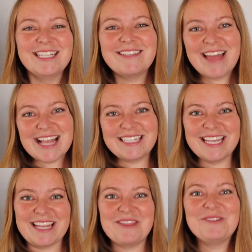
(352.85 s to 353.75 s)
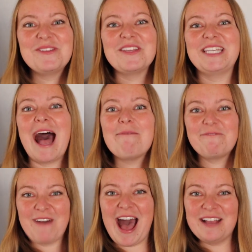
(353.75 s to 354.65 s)
So that's it. Those are the top
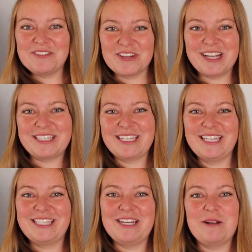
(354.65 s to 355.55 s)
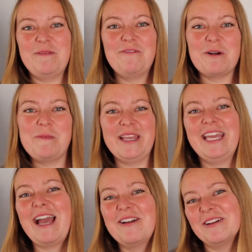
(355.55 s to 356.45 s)
5 traits to consider before
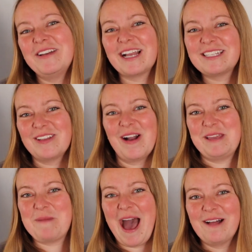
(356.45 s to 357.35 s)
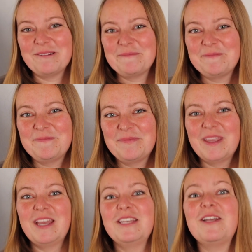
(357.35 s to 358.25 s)
picking out your next doggy pal.
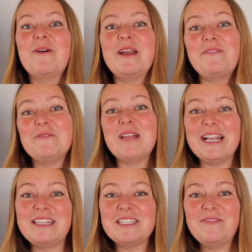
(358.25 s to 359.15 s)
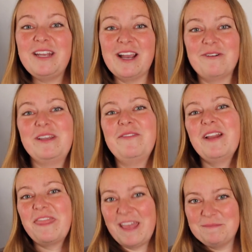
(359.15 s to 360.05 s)
So if you like this video, give it
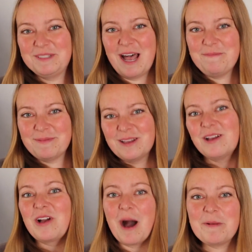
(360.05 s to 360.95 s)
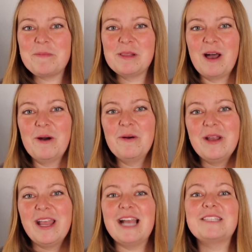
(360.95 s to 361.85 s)
a thumbs up, comment below,
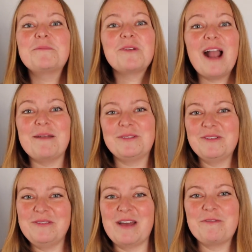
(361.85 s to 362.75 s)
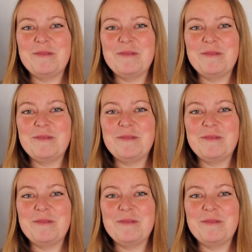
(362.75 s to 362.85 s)
and subscribe so you never